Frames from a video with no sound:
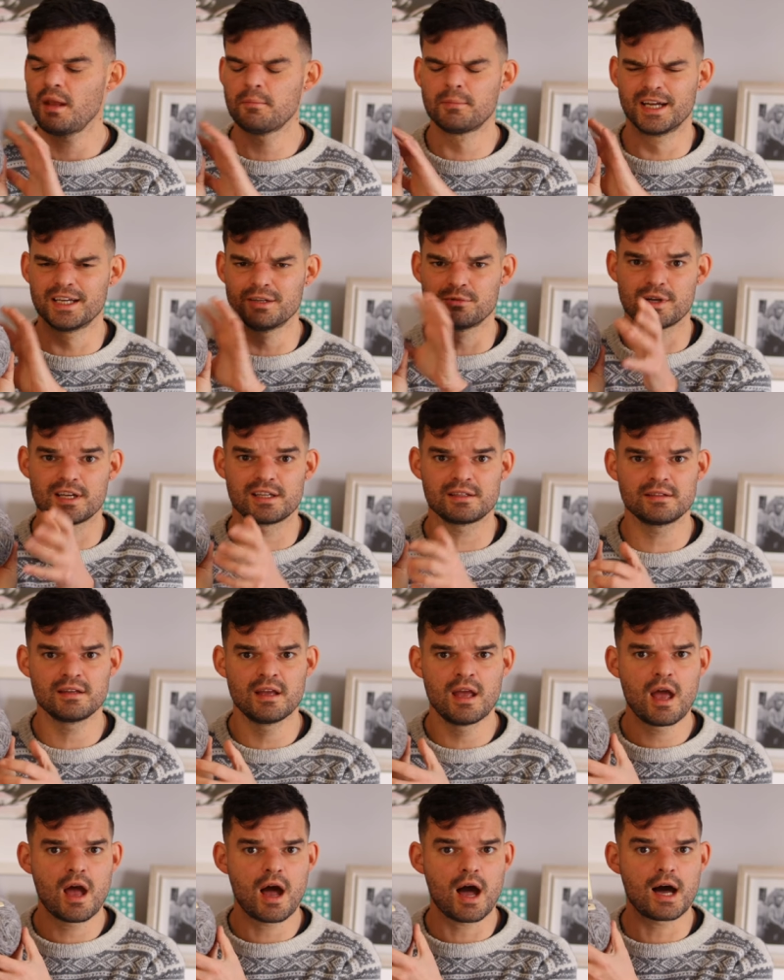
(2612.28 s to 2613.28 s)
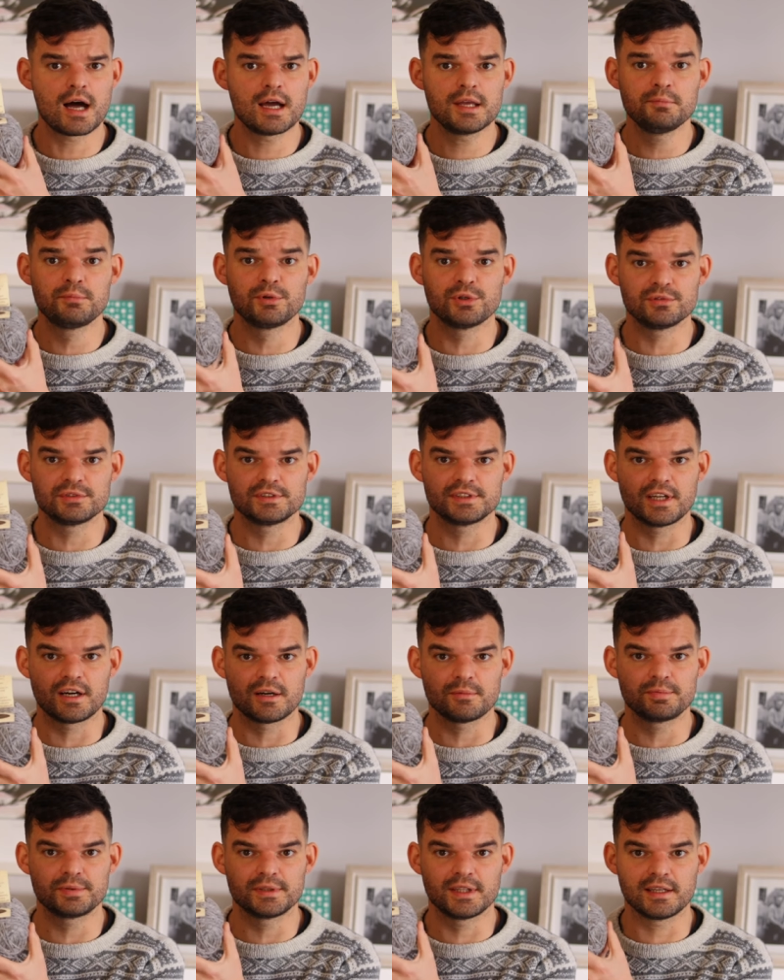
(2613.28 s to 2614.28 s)
By the way, I balled it
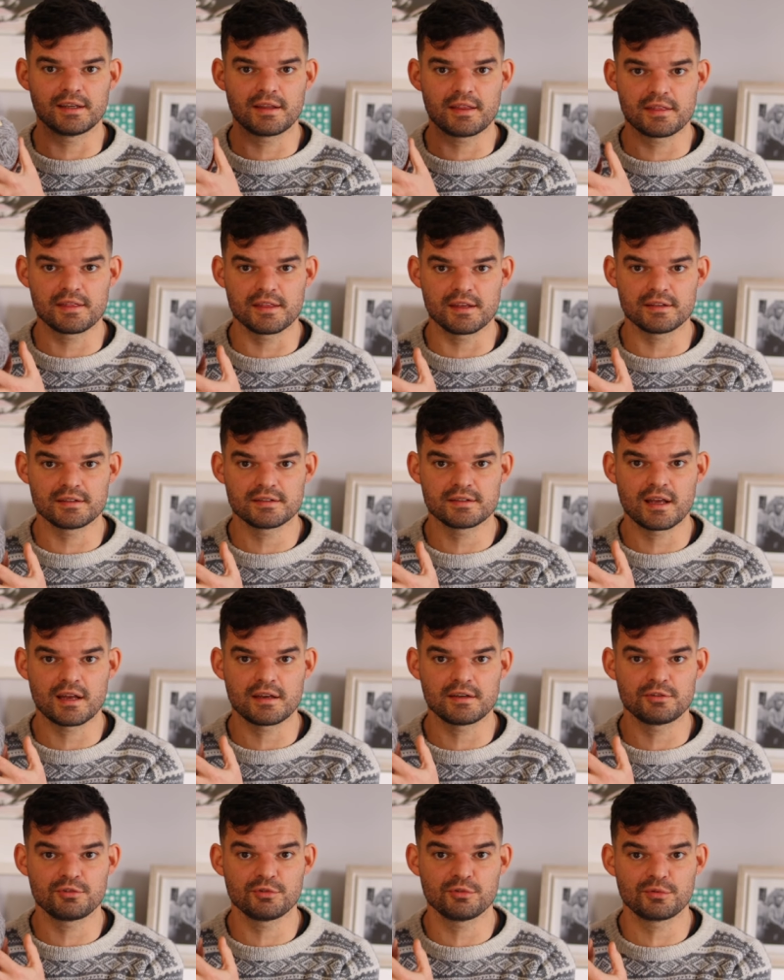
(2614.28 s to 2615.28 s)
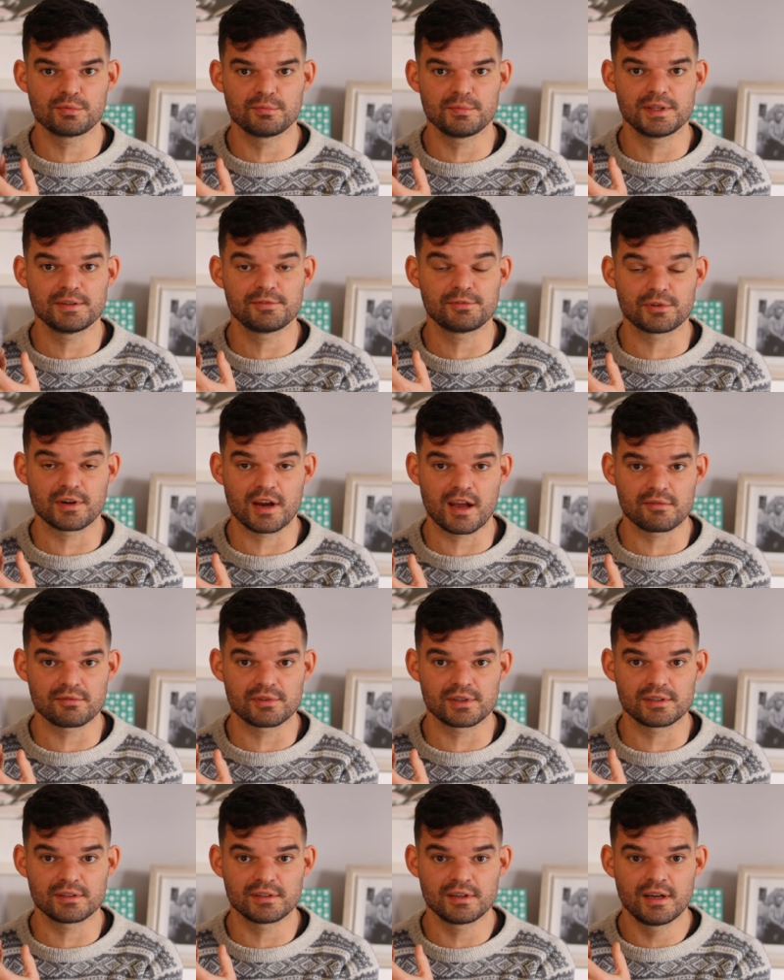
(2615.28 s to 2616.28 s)
up like this and it took me
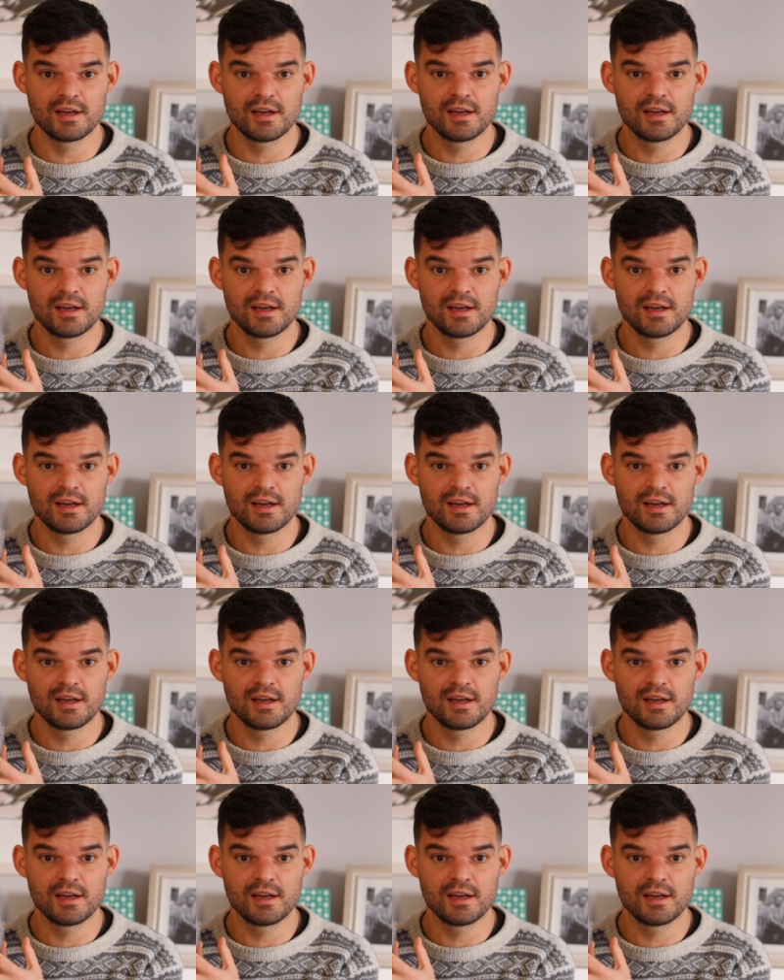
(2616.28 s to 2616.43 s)
forever.